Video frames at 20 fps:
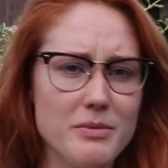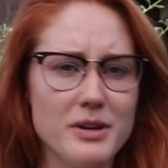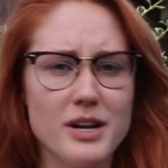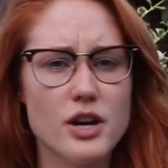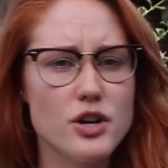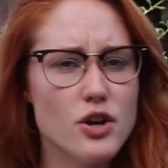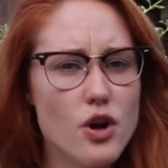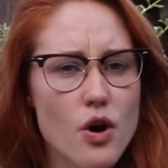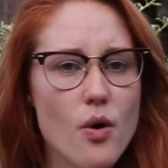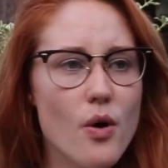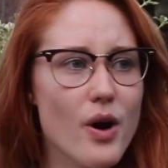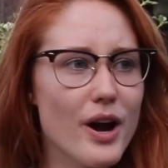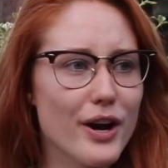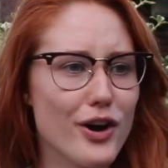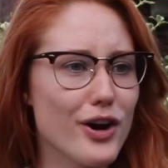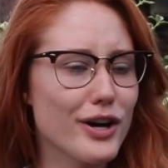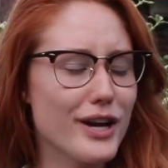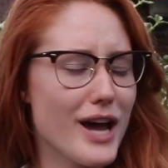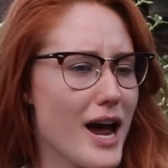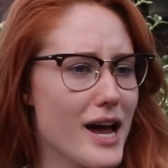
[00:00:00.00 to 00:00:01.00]
mean, I know I
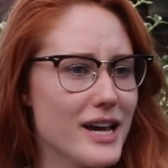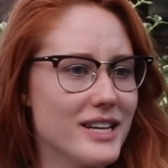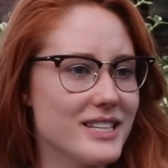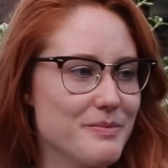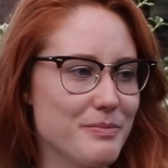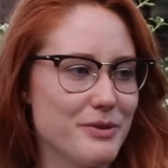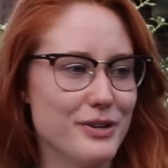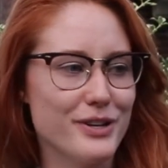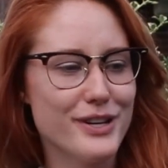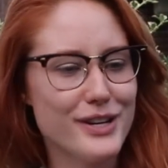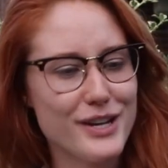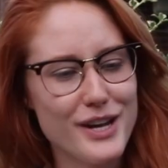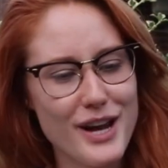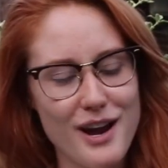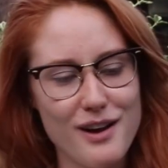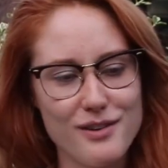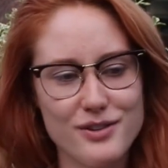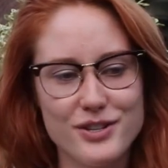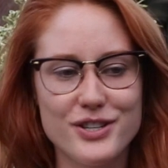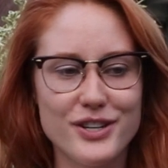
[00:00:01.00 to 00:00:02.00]
got cast, but
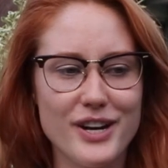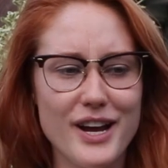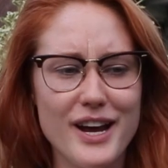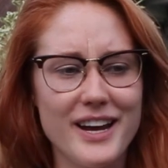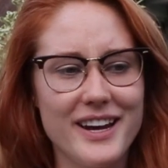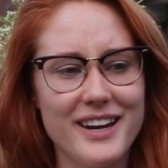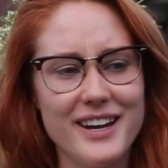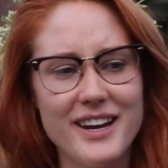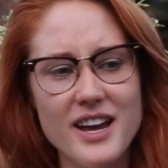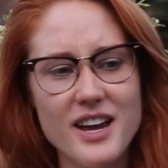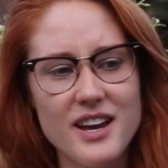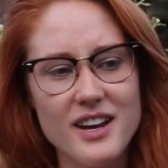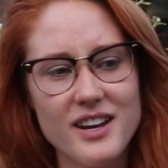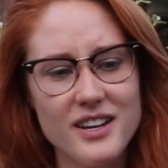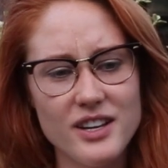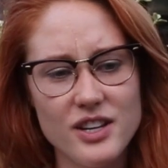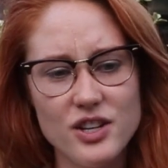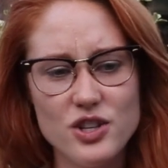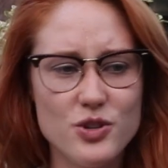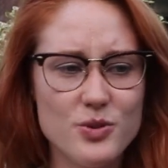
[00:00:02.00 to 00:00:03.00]
how should I,
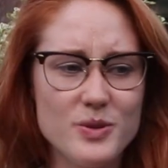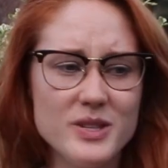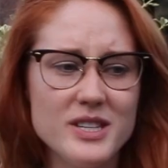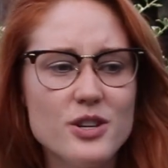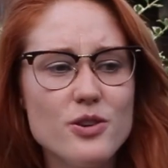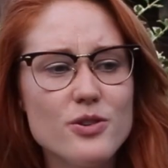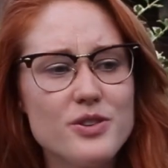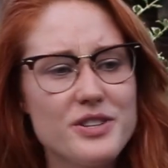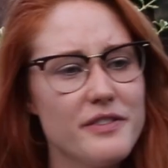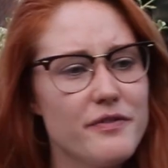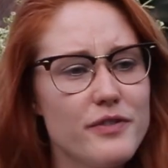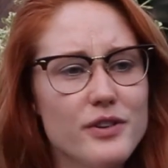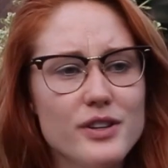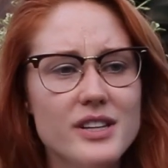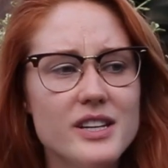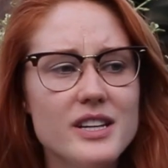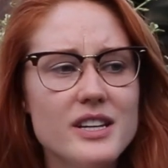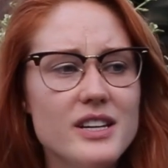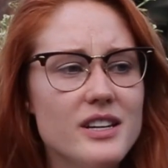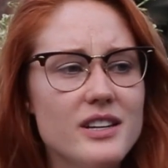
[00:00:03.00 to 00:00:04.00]
did you see her
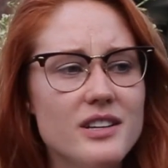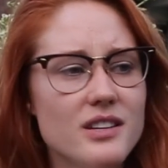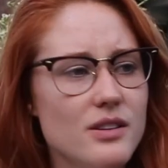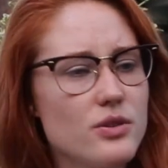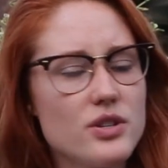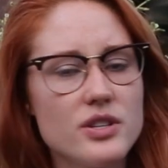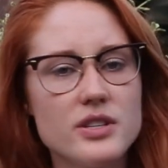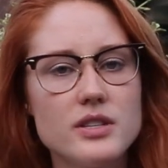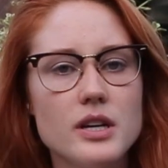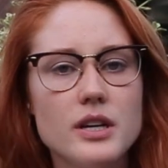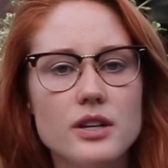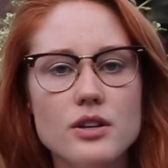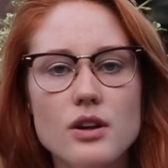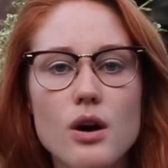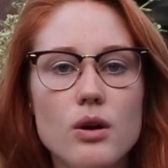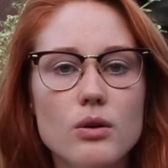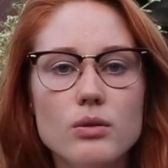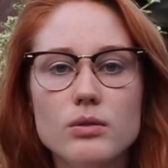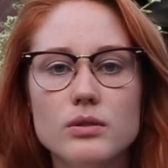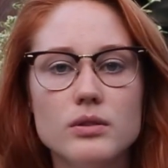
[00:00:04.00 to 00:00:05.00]
differently? And he was just like,
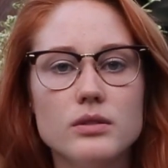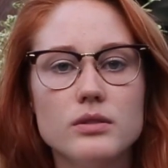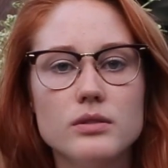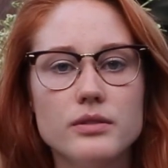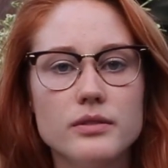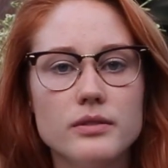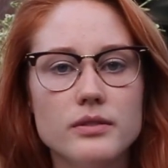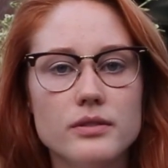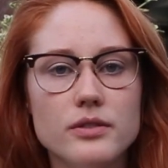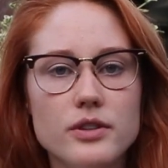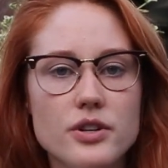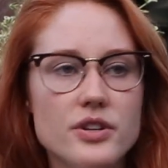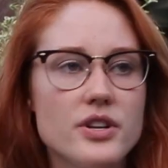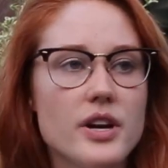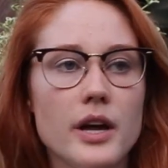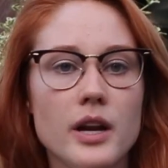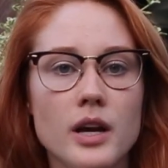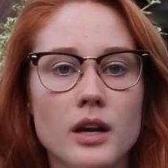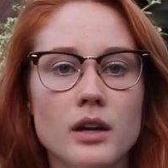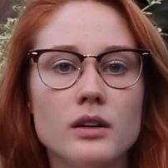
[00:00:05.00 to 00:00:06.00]
no, you're
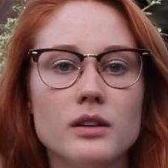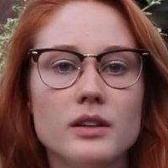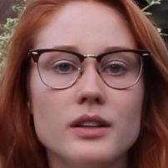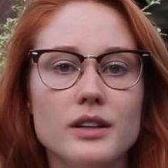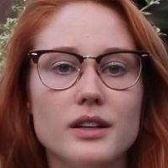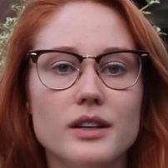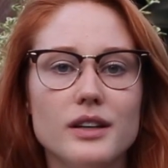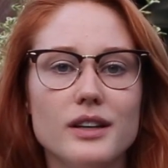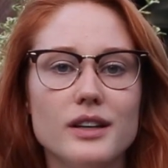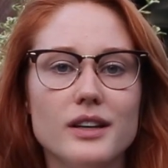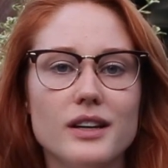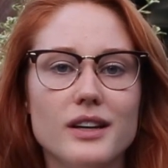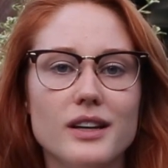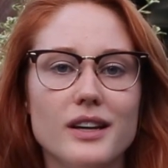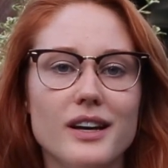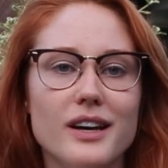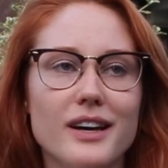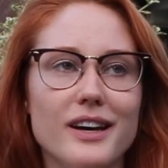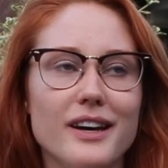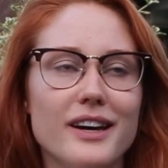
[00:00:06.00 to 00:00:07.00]
Danny.
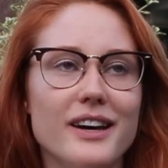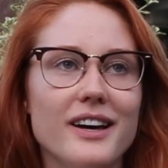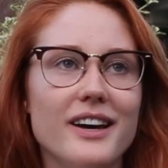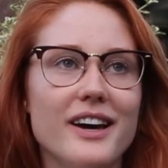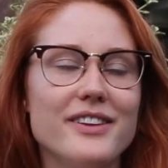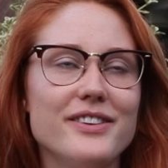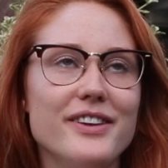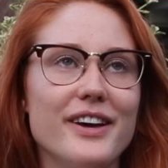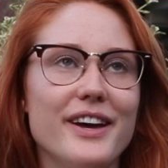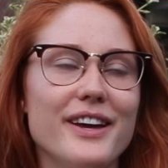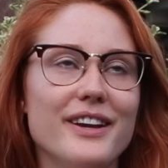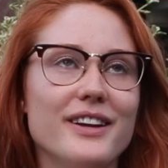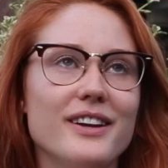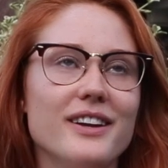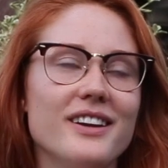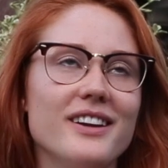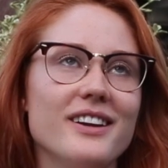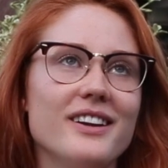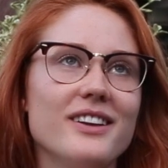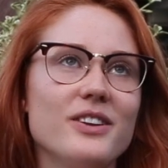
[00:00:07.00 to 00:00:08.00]
And then
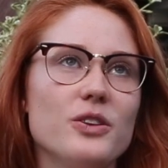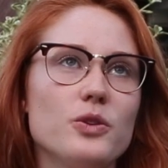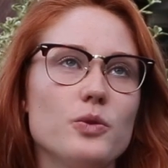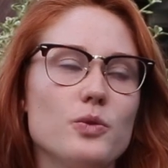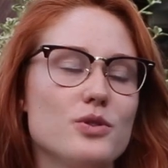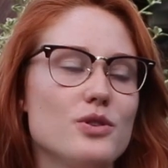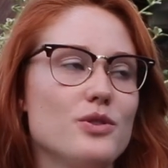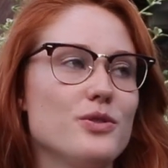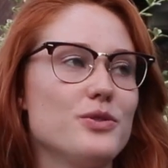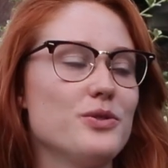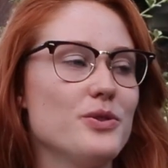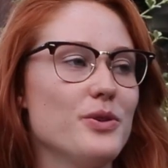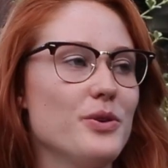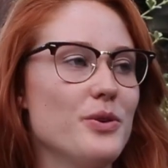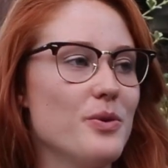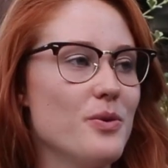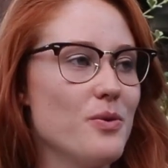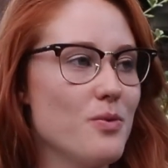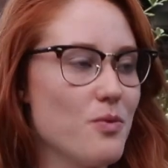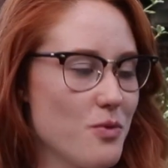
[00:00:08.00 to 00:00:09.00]
there was
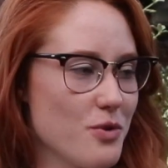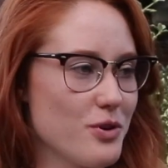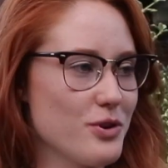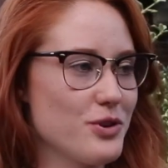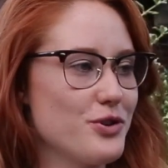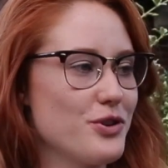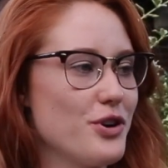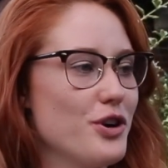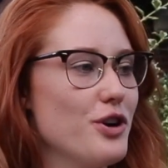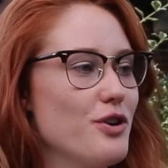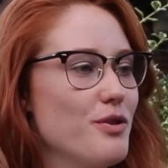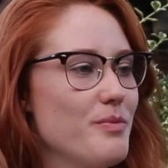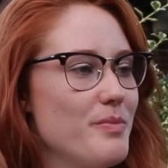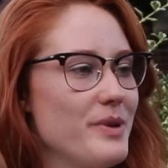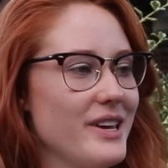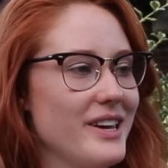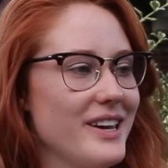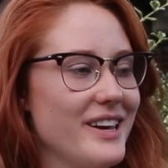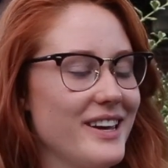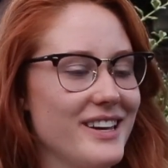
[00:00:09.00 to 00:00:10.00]
also wardrobe,
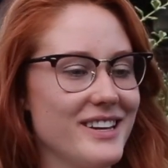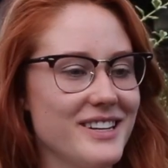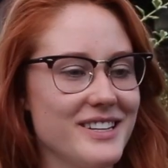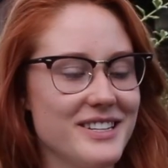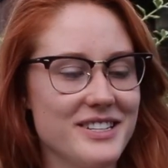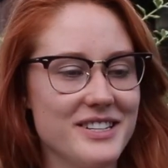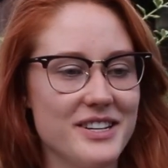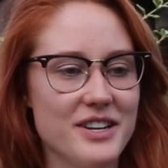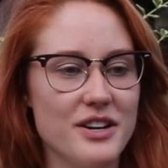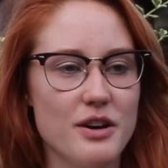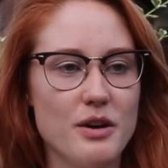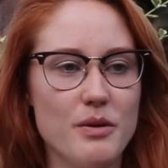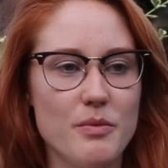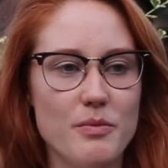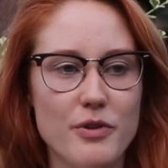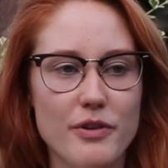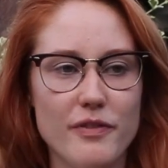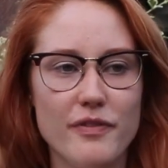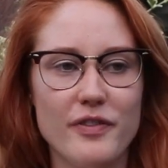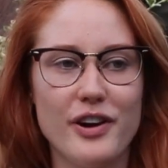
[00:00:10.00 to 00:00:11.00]

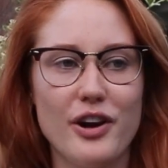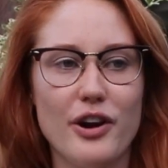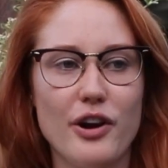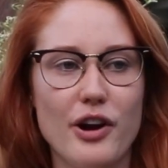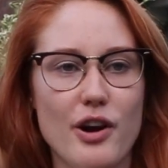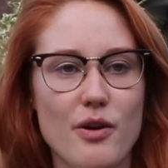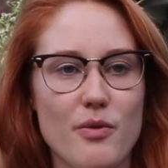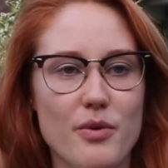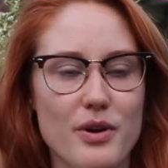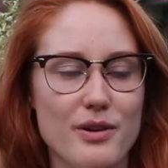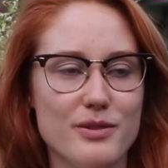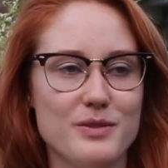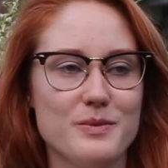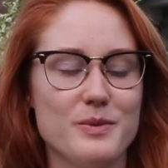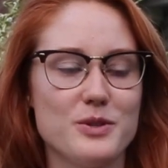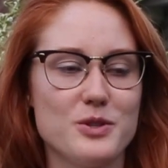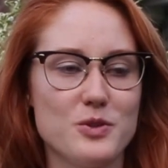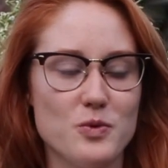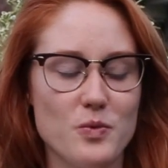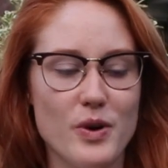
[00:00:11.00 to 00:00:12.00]
and we were figuring out what I was
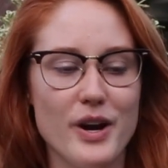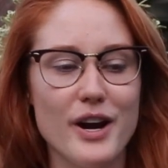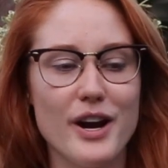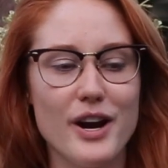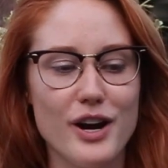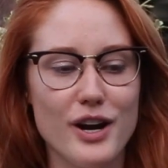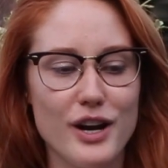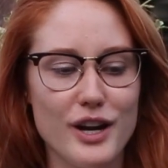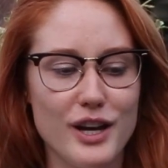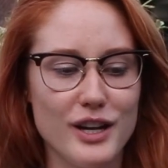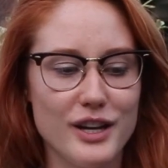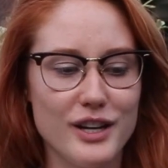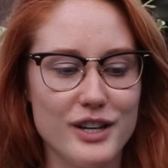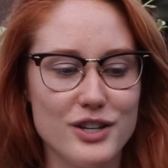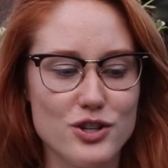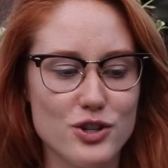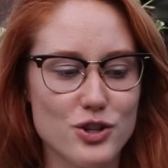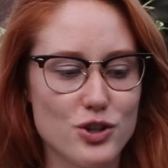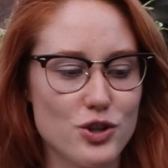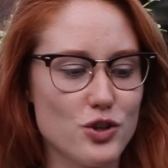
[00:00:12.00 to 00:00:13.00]
supposed to wear, and
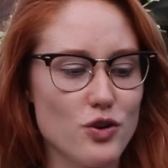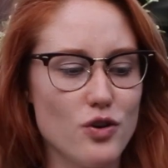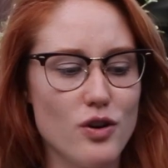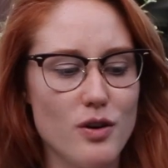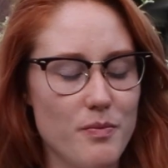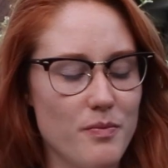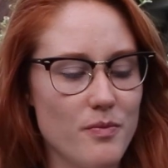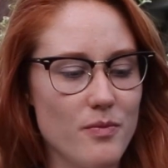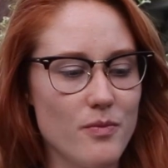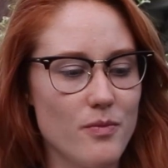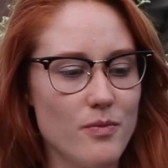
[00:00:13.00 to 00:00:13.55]
I just show up